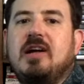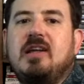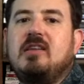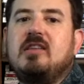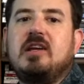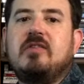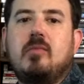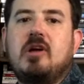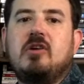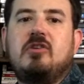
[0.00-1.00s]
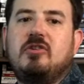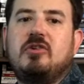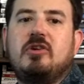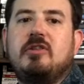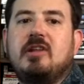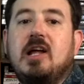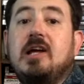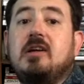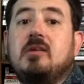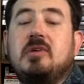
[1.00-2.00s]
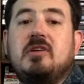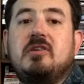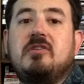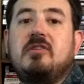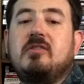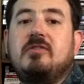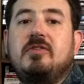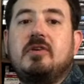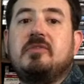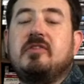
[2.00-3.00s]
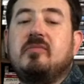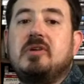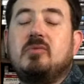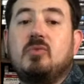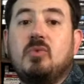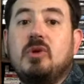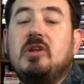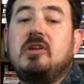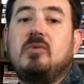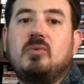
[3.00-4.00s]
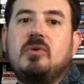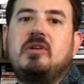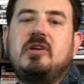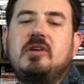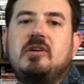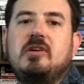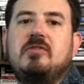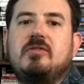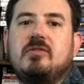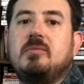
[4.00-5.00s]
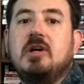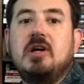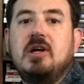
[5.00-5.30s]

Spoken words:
I can't think of a better studio than Laika, because their films have been really, really good from